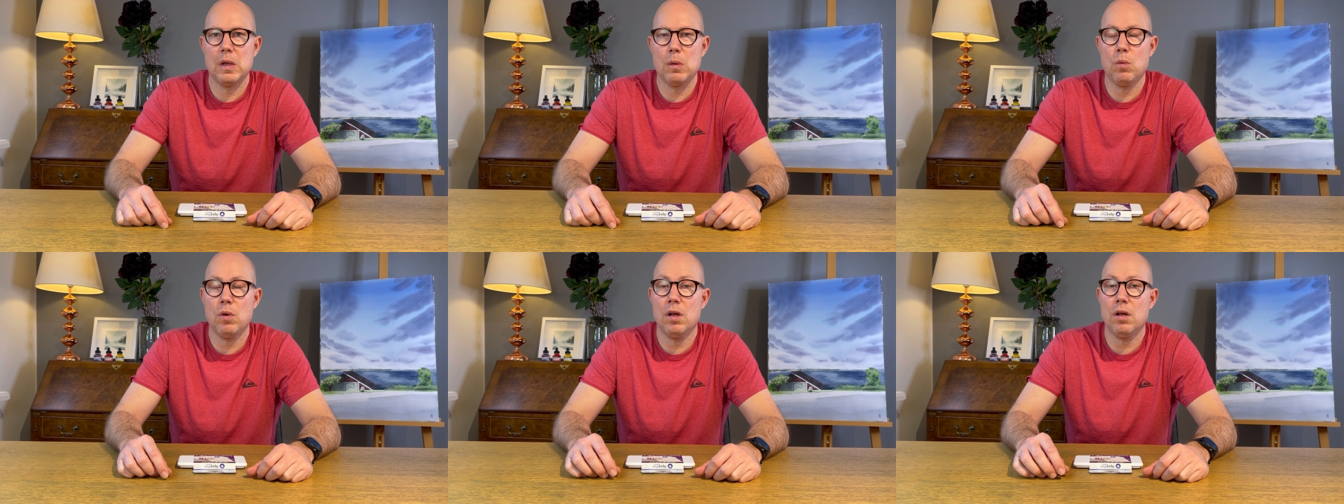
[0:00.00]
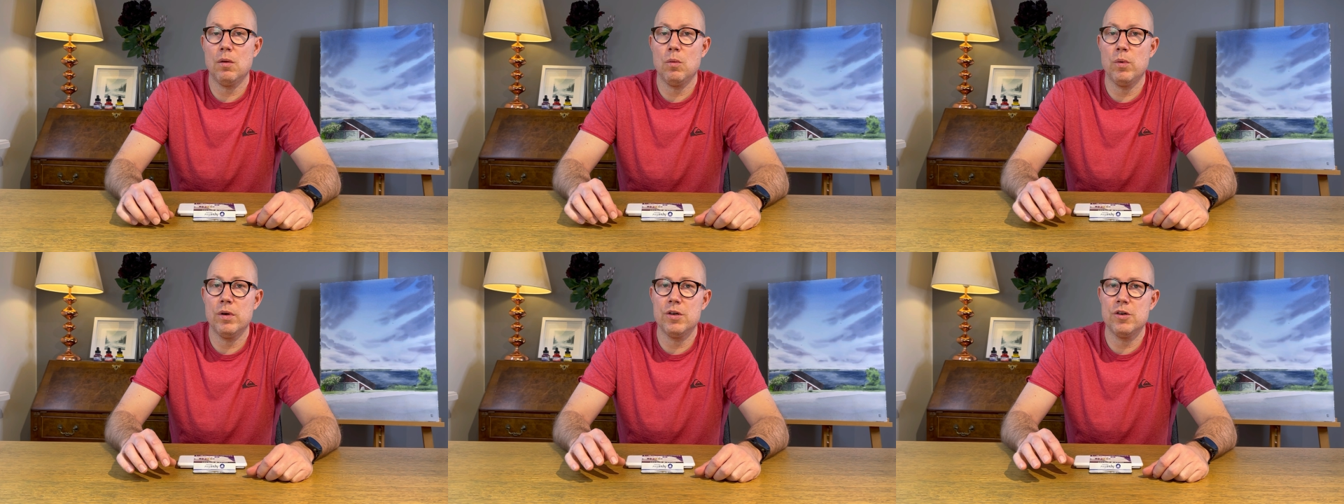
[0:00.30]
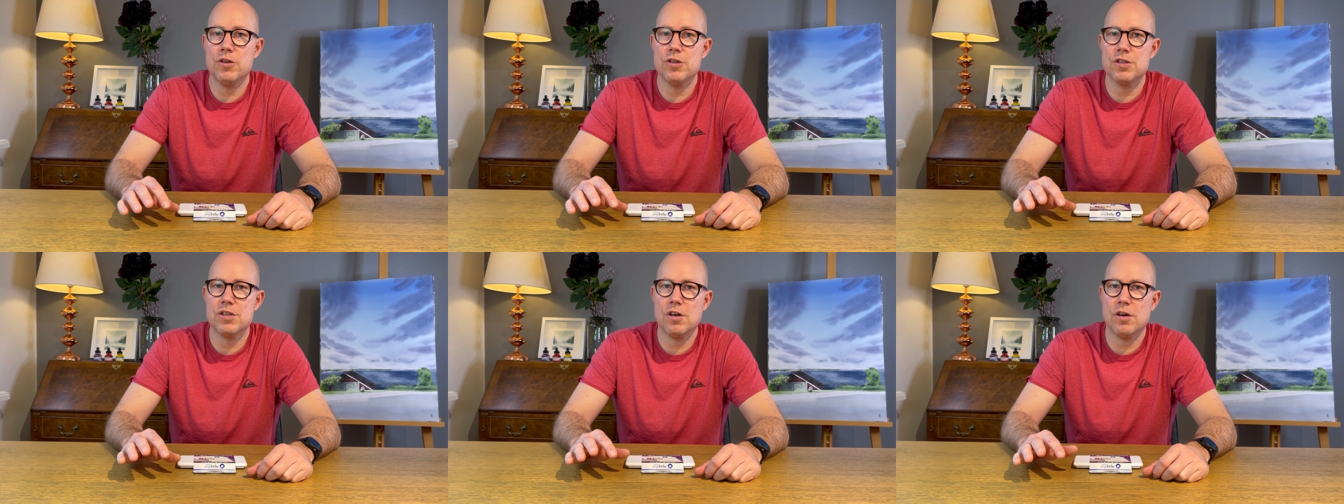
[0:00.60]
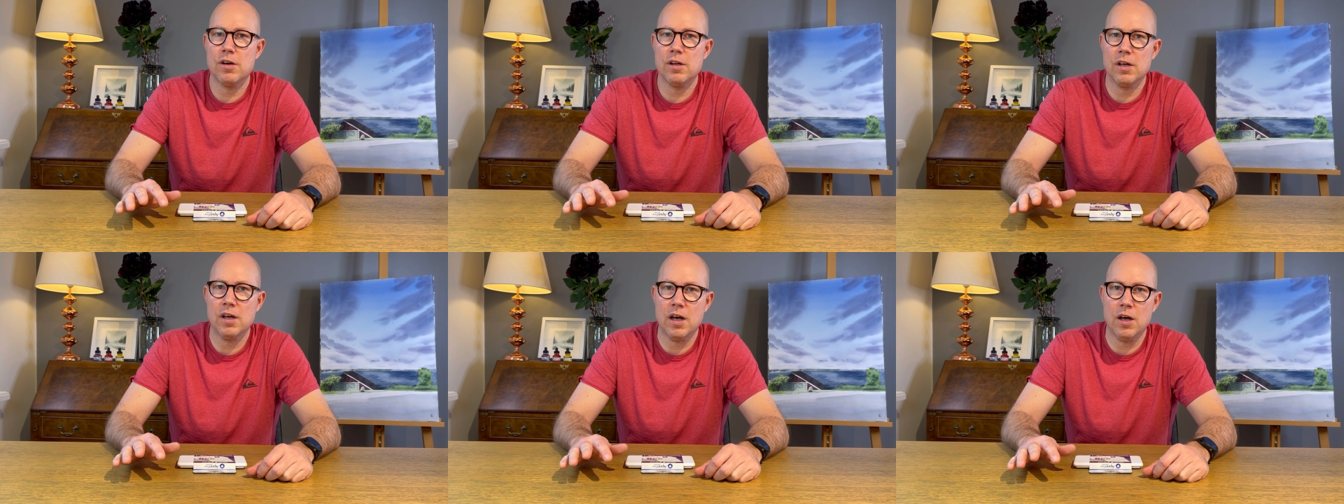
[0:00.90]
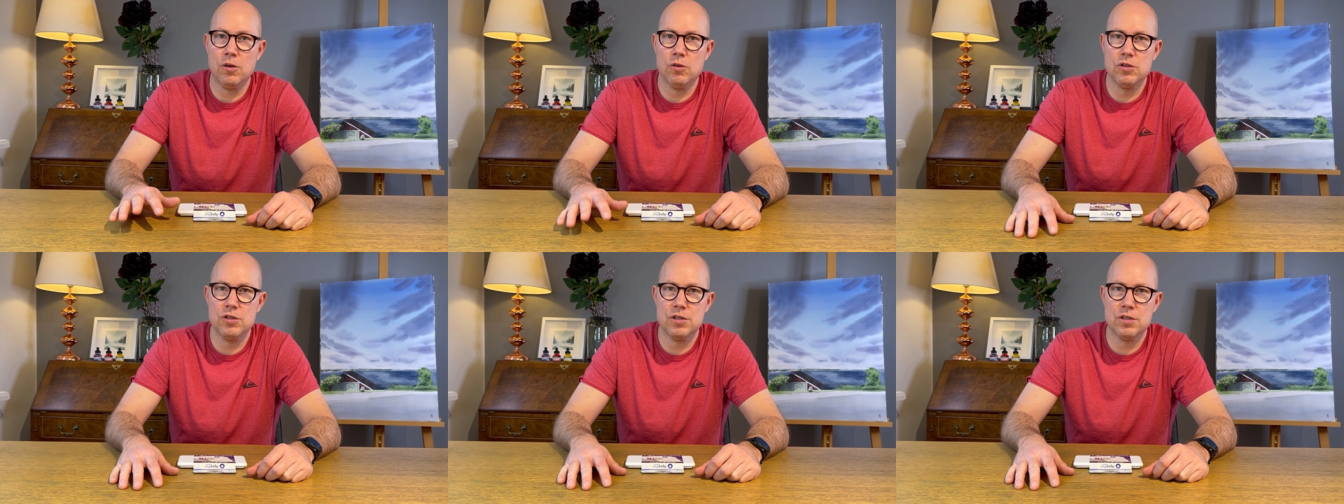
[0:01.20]
Well, when you're starting
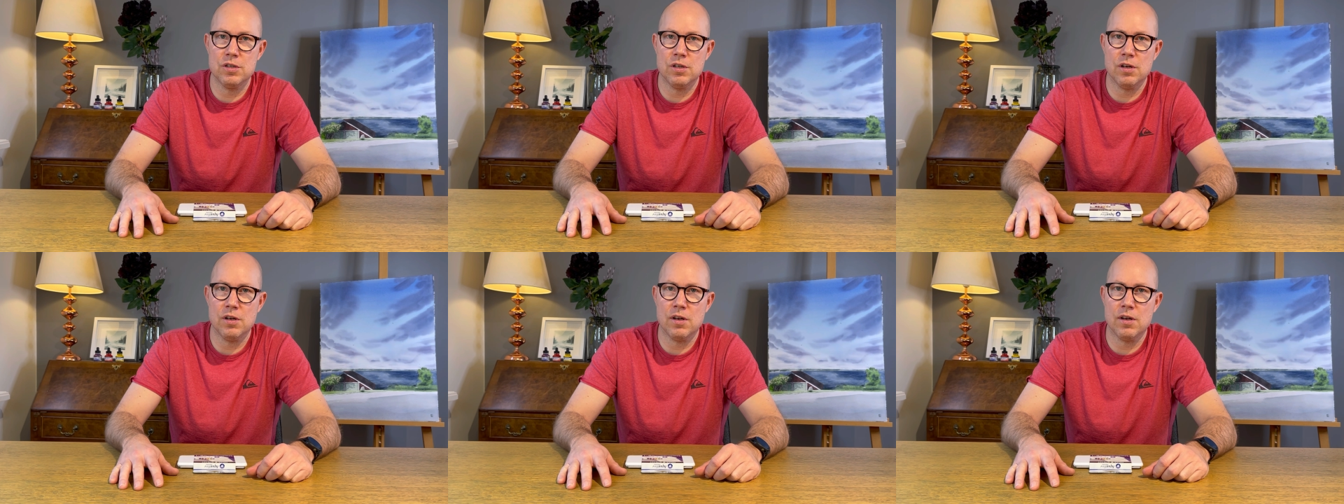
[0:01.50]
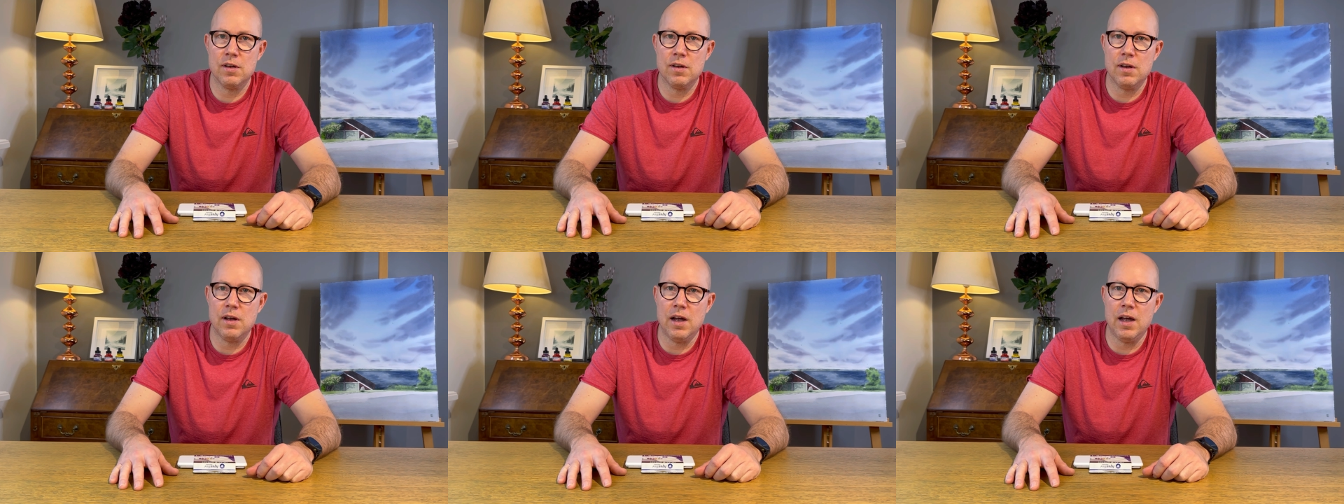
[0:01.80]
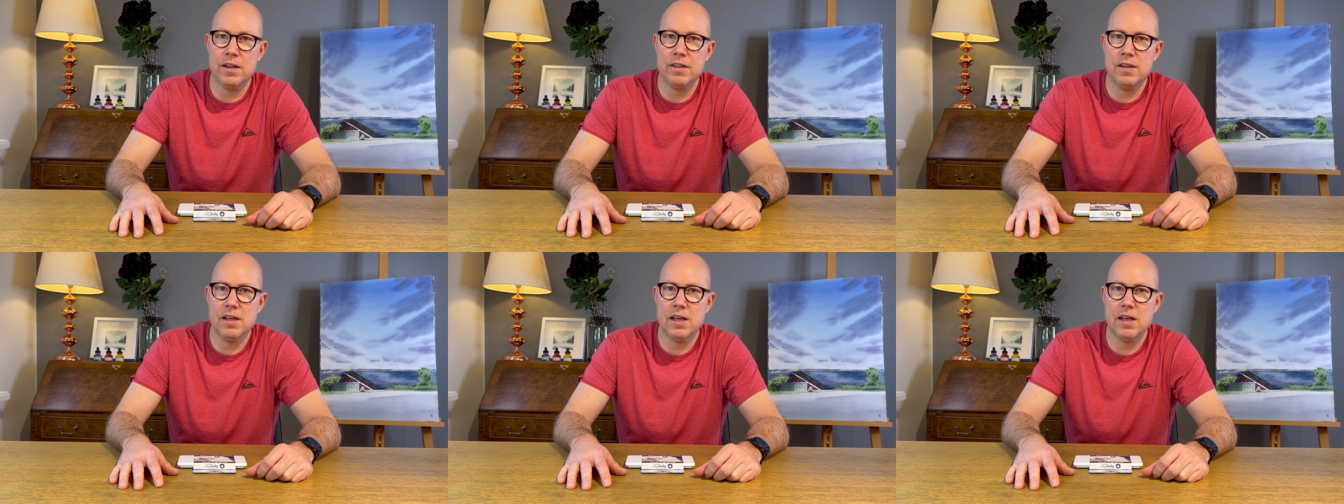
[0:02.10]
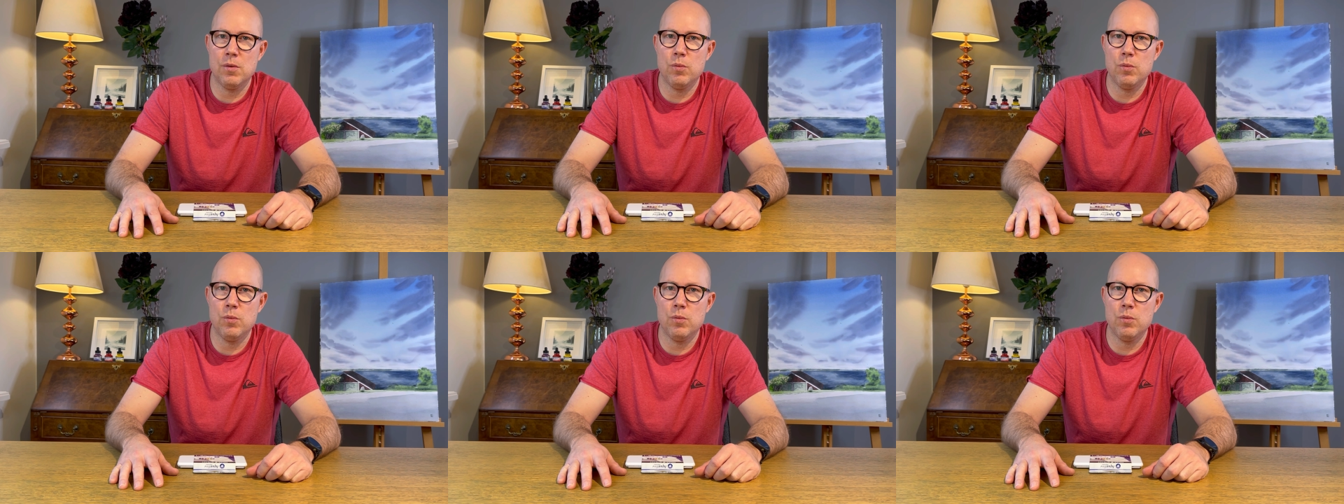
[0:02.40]
out, I think